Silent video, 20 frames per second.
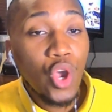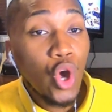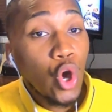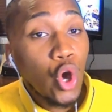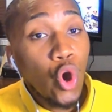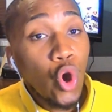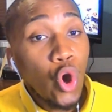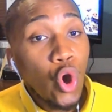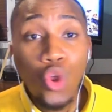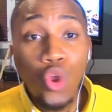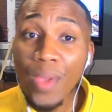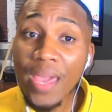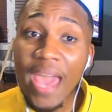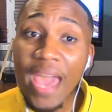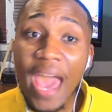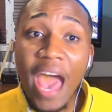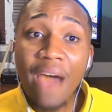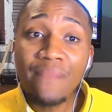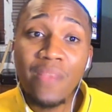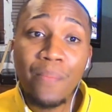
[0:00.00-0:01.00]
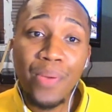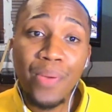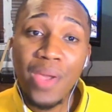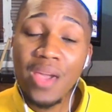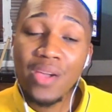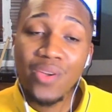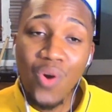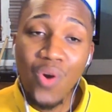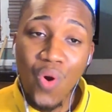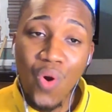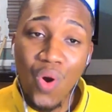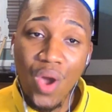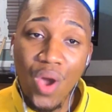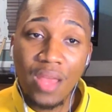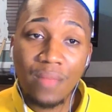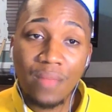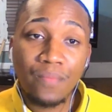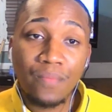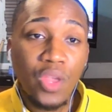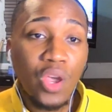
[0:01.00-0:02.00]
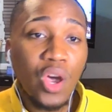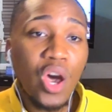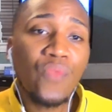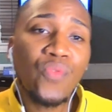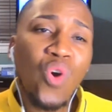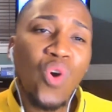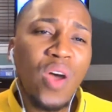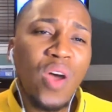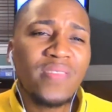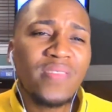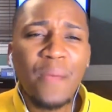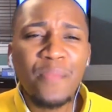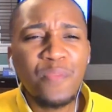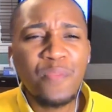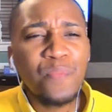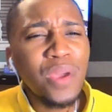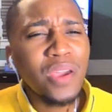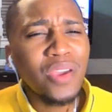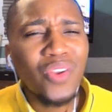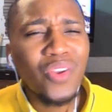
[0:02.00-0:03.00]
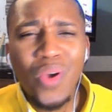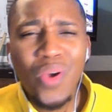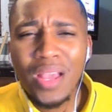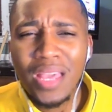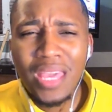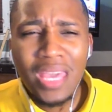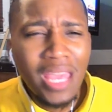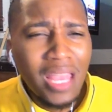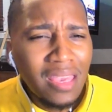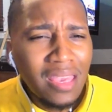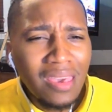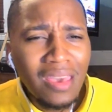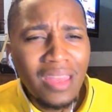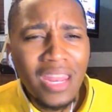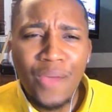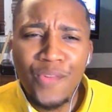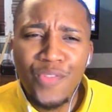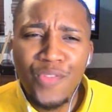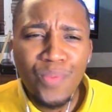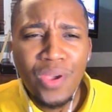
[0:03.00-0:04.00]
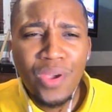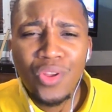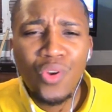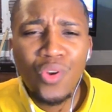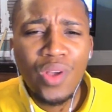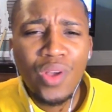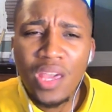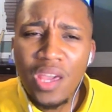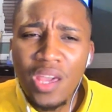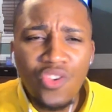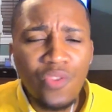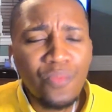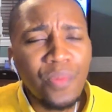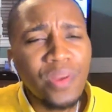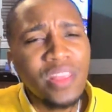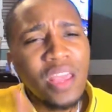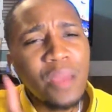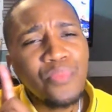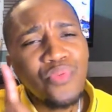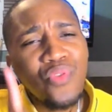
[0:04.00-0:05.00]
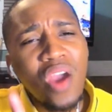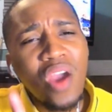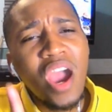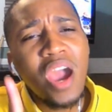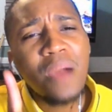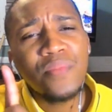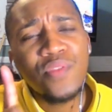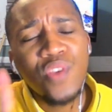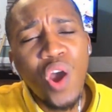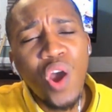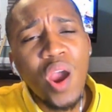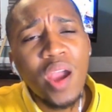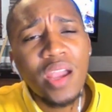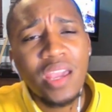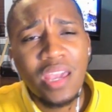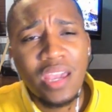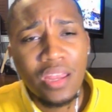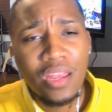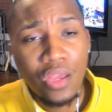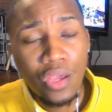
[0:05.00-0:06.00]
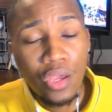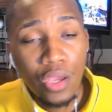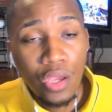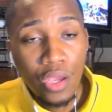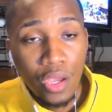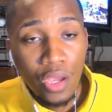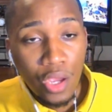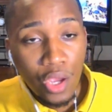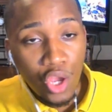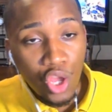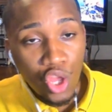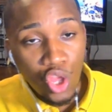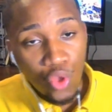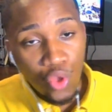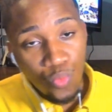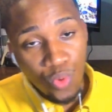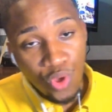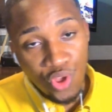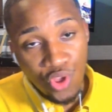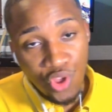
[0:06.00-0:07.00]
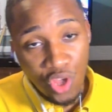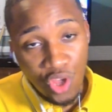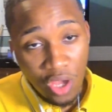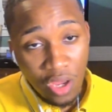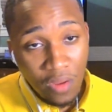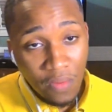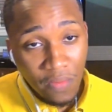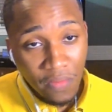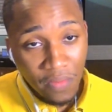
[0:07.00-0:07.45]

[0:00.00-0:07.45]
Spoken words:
who do we have to pick on? Of course, they was picking on Kenya and they was picking on Keisha, but their prime target was Jennifer.